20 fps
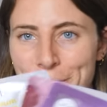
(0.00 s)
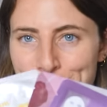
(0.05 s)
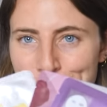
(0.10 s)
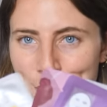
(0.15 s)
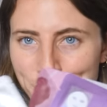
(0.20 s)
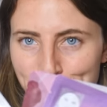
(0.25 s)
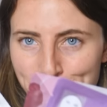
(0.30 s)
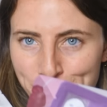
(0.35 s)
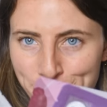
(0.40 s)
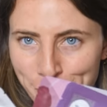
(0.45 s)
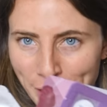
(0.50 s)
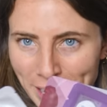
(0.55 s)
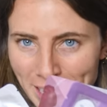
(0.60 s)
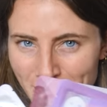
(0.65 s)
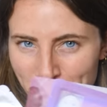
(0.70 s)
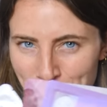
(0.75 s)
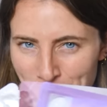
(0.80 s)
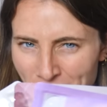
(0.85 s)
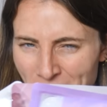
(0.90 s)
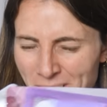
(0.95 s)
a few
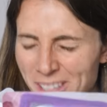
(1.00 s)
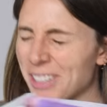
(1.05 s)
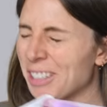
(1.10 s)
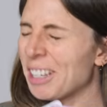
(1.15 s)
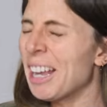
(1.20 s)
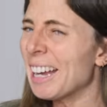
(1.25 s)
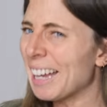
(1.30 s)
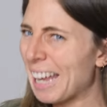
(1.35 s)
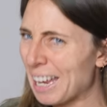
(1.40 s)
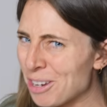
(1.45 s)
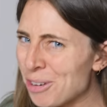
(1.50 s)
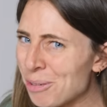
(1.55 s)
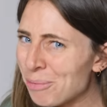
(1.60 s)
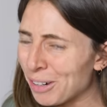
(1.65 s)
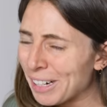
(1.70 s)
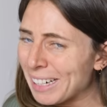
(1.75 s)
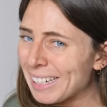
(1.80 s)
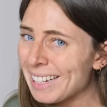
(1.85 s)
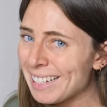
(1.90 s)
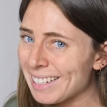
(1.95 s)
face masks. Can you
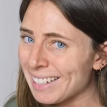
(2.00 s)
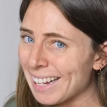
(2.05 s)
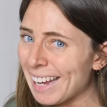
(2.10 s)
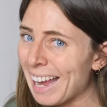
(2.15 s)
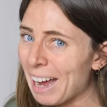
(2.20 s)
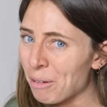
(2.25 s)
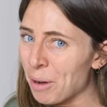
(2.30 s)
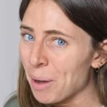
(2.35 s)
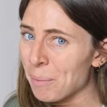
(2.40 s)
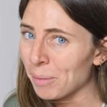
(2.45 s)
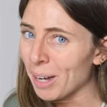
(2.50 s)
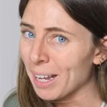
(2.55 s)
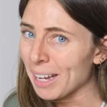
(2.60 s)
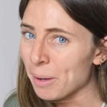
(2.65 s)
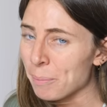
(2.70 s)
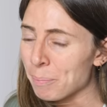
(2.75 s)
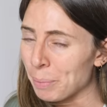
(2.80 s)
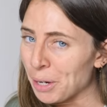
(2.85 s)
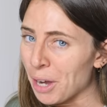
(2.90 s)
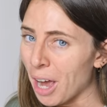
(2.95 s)
really see how I'm
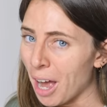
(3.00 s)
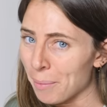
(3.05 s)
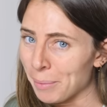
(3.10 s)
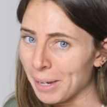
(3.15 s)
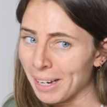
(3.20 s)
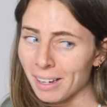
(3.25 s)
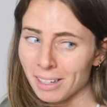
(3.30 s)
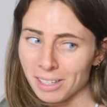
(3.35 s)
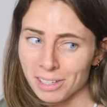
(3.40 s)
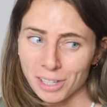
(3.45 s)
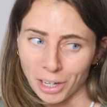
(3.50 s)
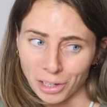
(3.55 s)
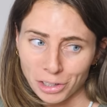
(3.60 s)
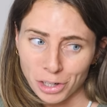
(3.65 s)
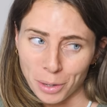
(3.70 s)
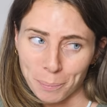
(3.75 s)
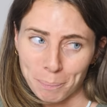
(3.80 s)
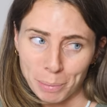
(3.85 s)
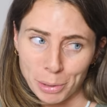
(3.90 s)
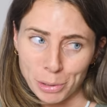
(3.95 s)
like becoming
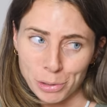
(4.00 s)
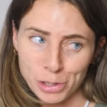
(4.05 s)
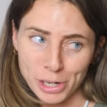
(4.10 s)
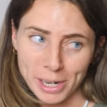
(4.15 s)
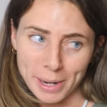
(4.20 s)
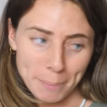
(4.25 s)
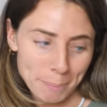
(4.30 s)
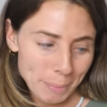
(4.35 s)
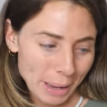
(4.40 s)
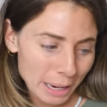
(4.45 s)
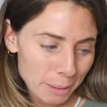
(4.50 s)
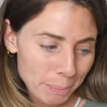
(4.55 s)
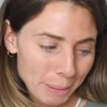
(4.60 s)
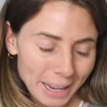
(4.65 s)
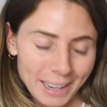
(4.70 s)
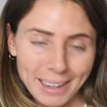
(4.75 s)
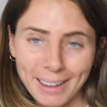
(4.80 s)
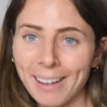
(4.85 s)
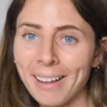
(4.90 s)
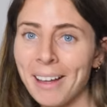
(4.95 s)
such a bougier
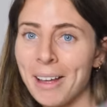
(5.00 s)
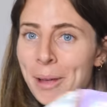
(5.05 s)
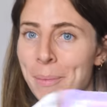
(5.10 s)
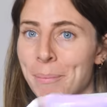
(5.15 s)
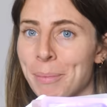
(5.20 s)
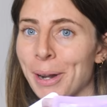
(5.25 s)
backpacker?